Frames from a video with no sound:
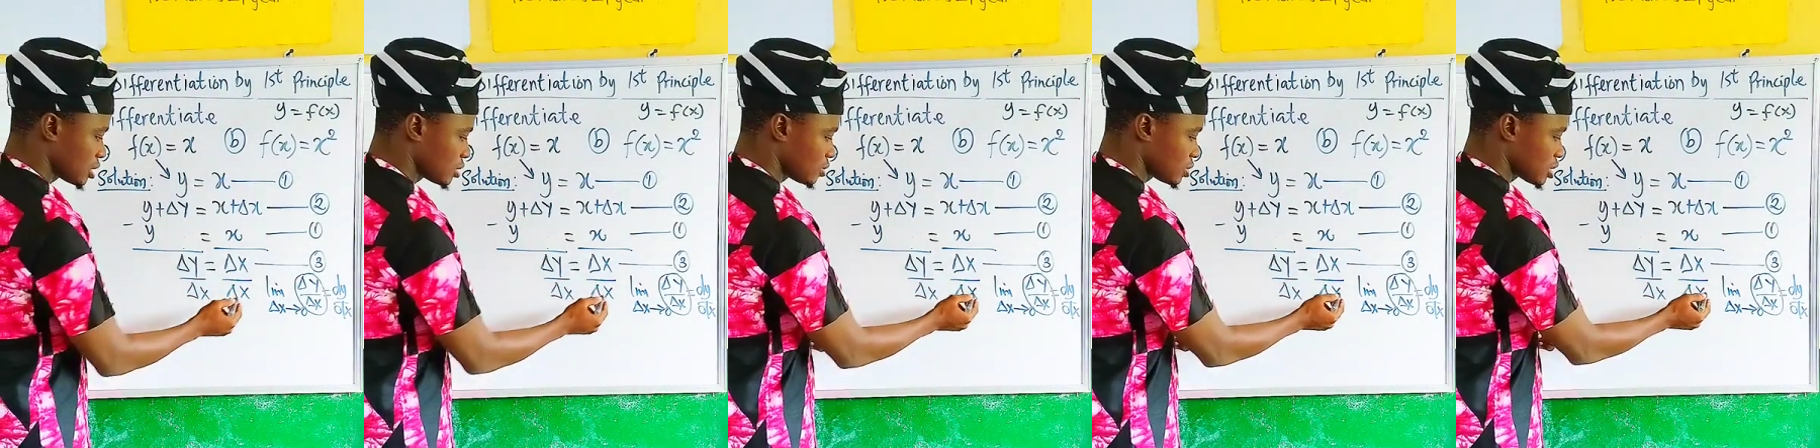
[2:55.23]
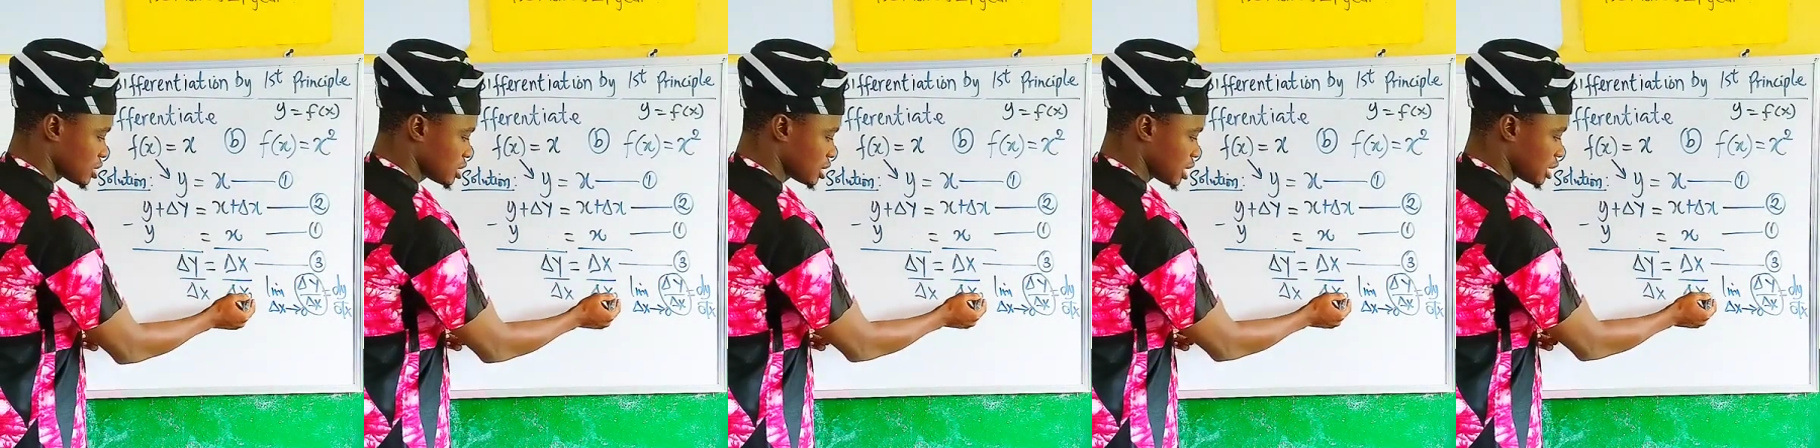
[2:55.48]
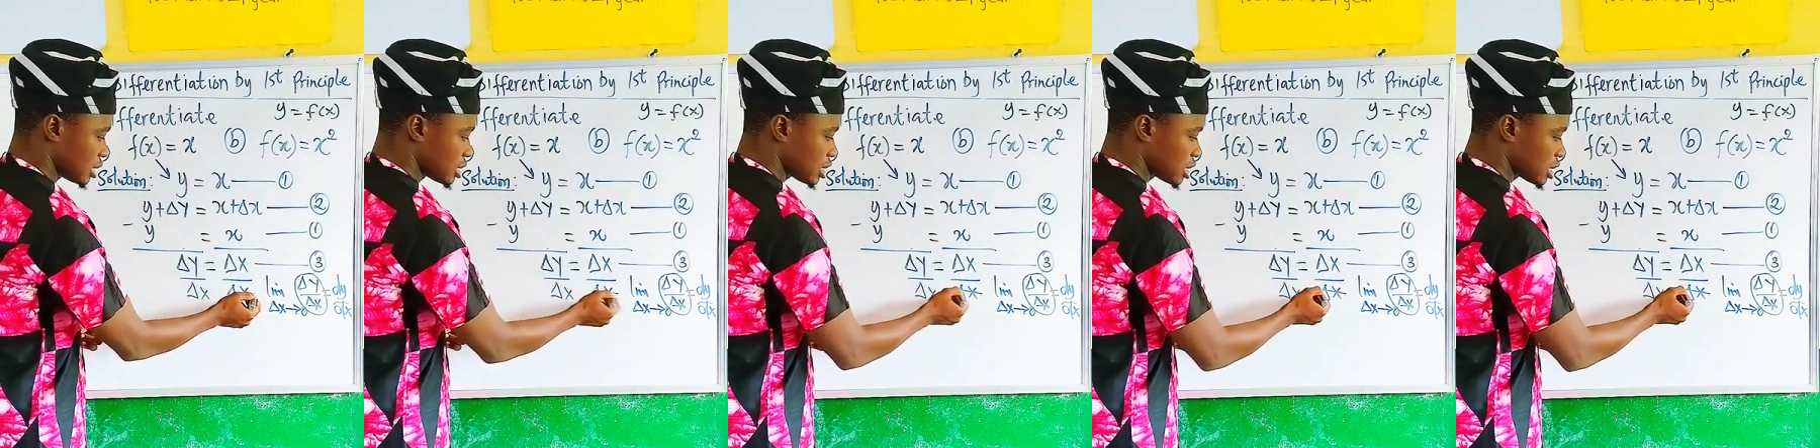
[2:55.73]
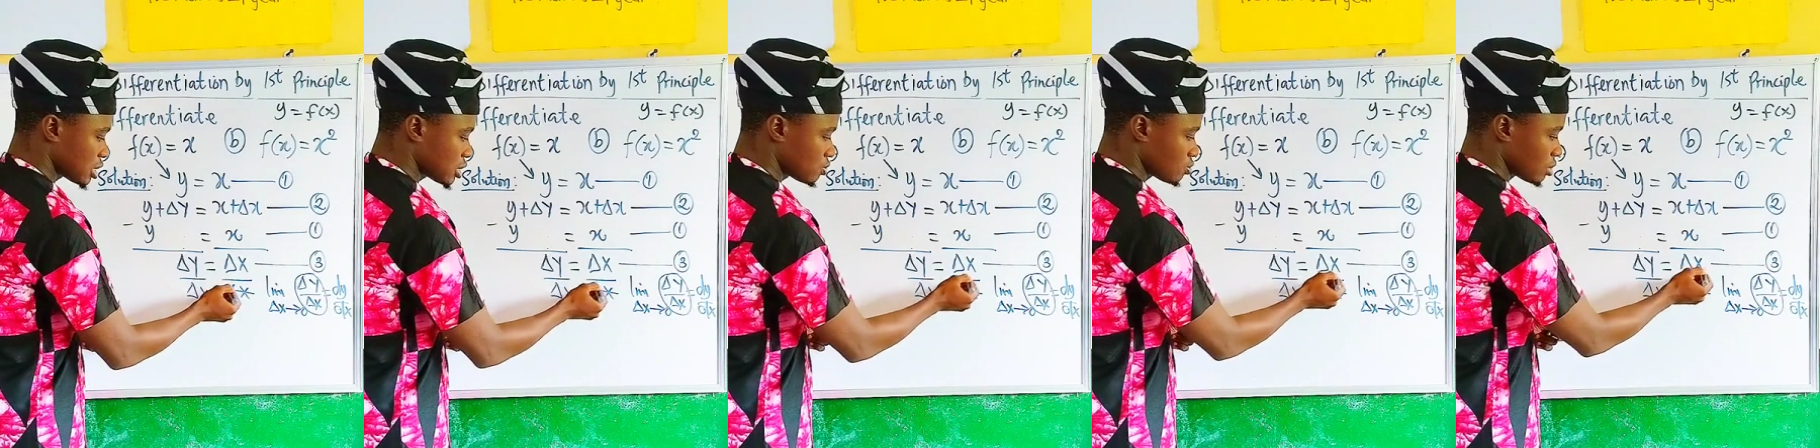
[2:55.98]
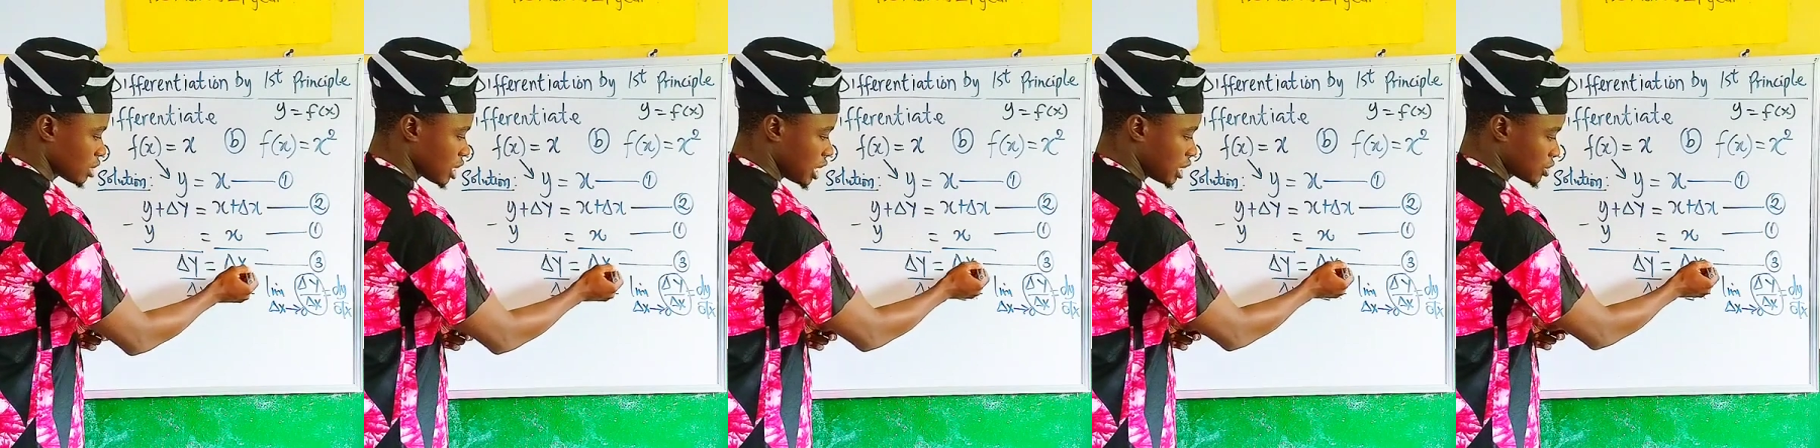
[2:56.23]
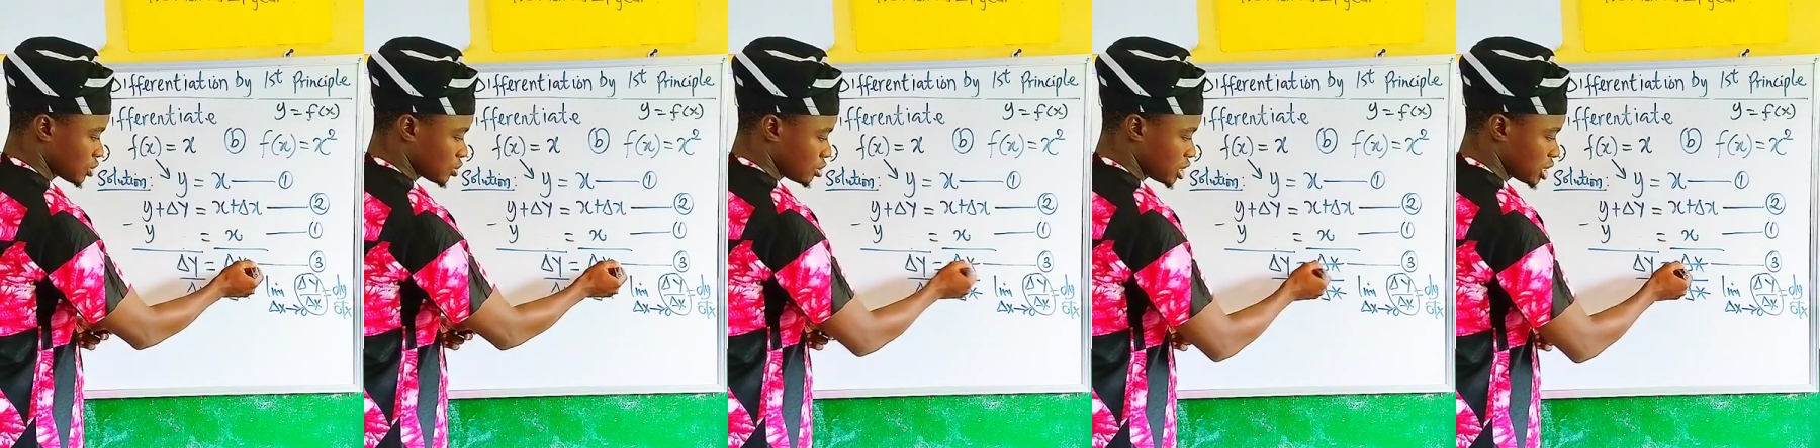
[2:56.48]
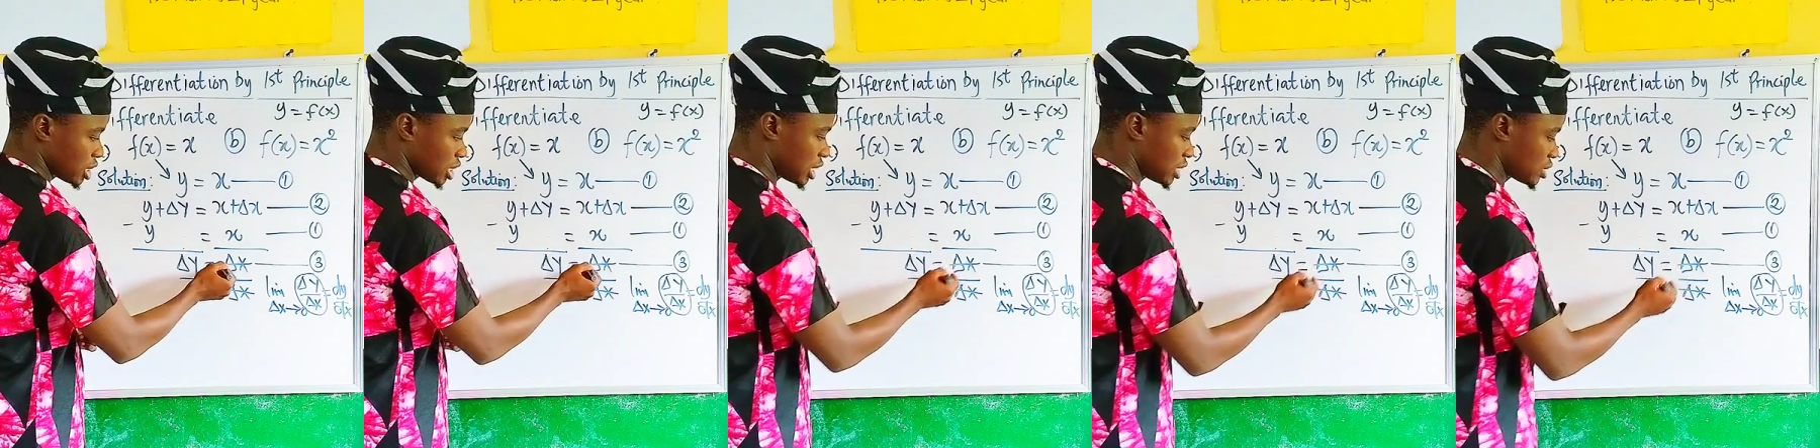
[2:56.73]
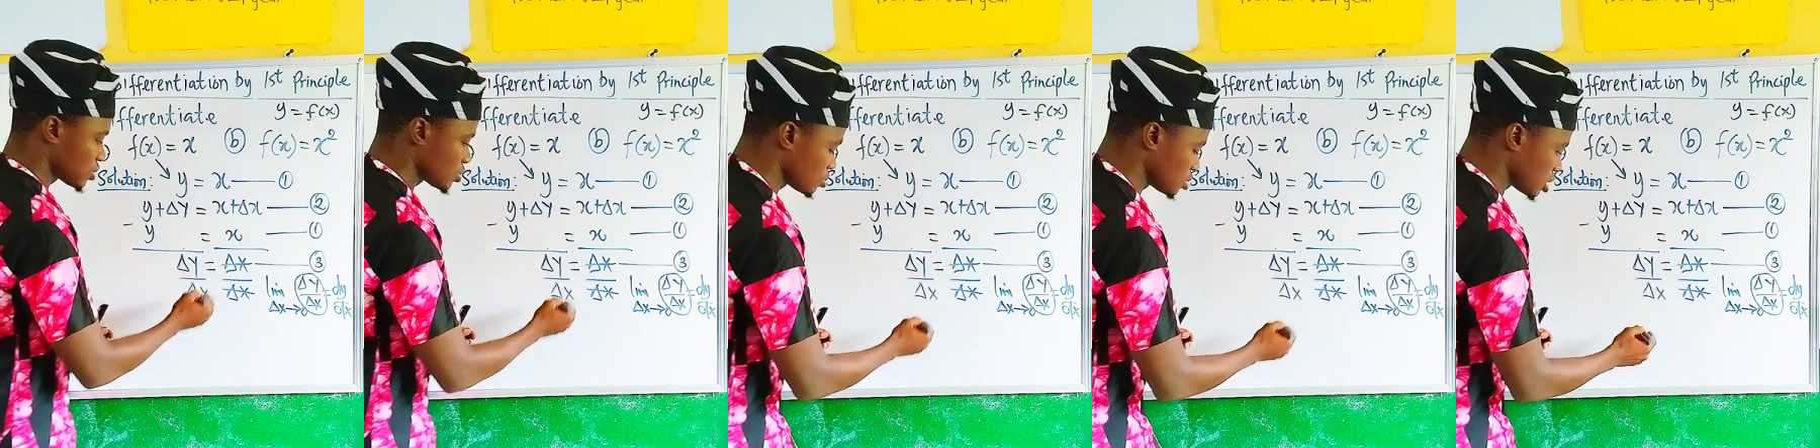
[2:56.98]
you see that this will actually
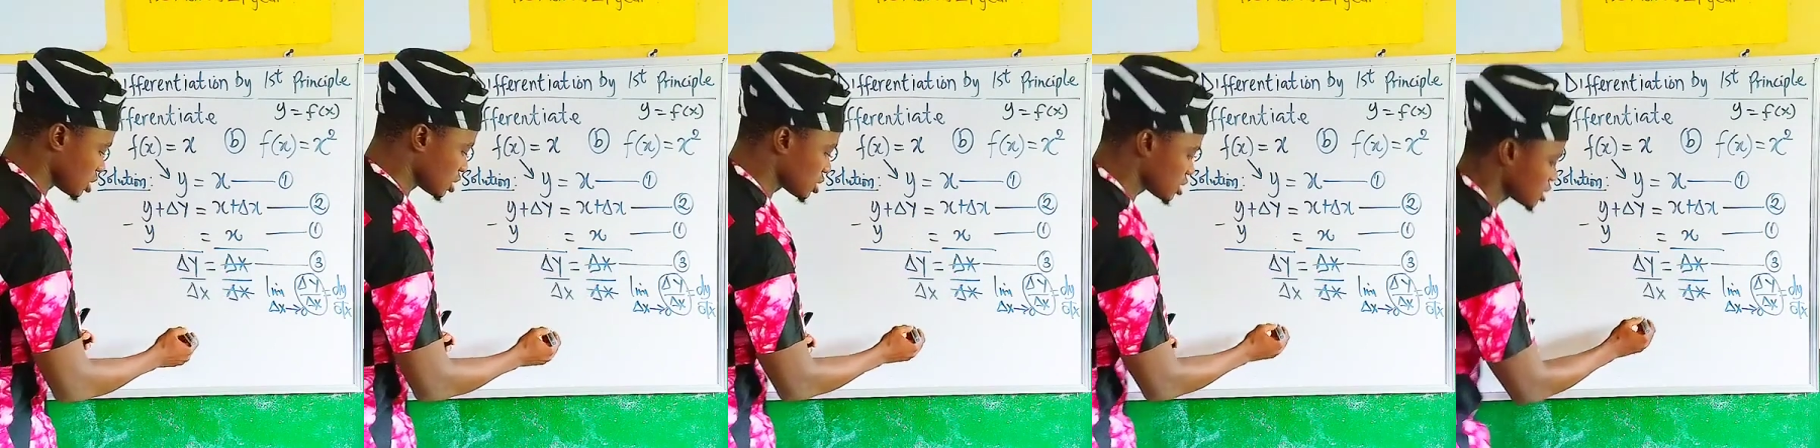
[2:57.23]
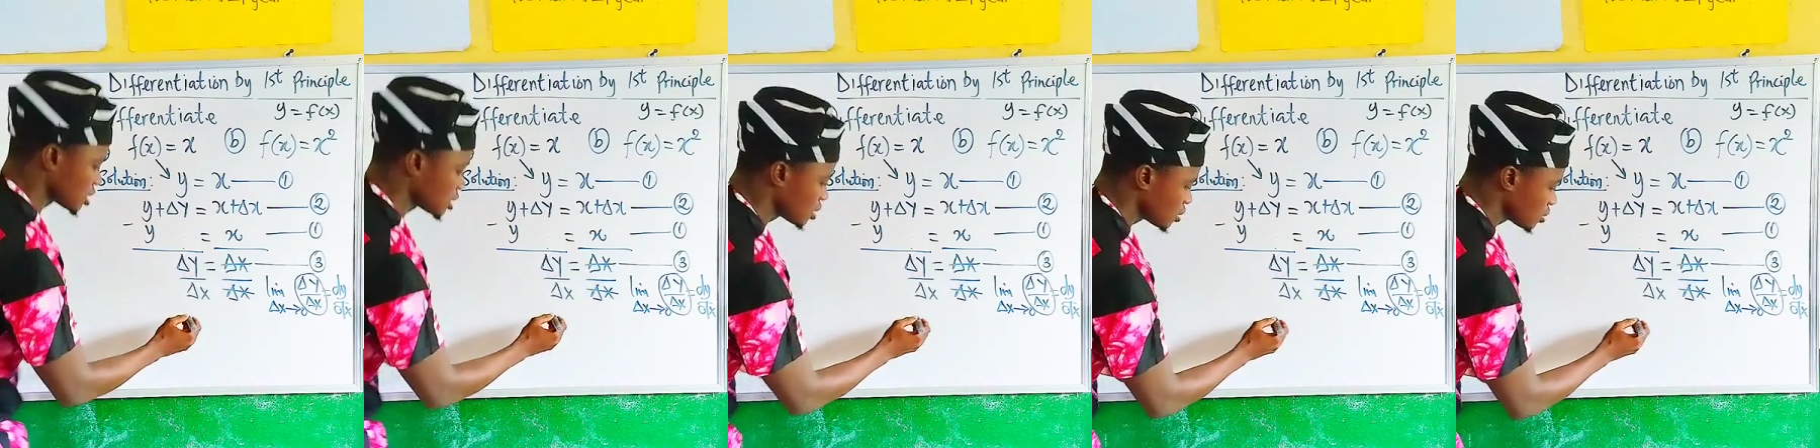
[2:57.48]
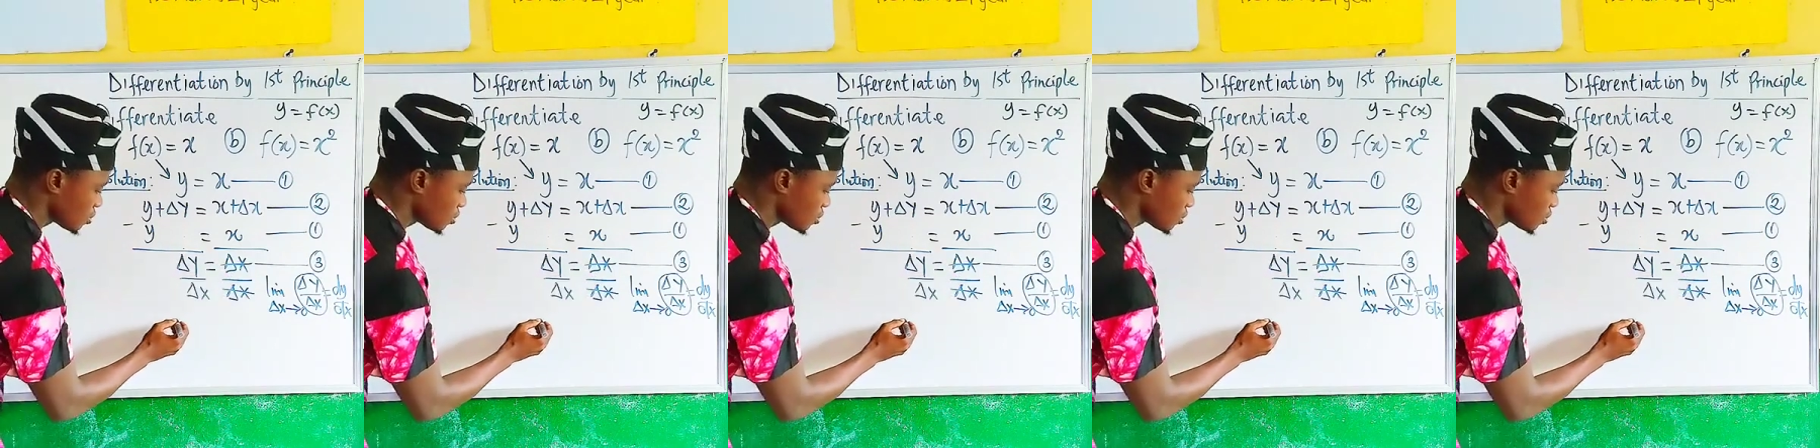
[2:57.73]
cancel this.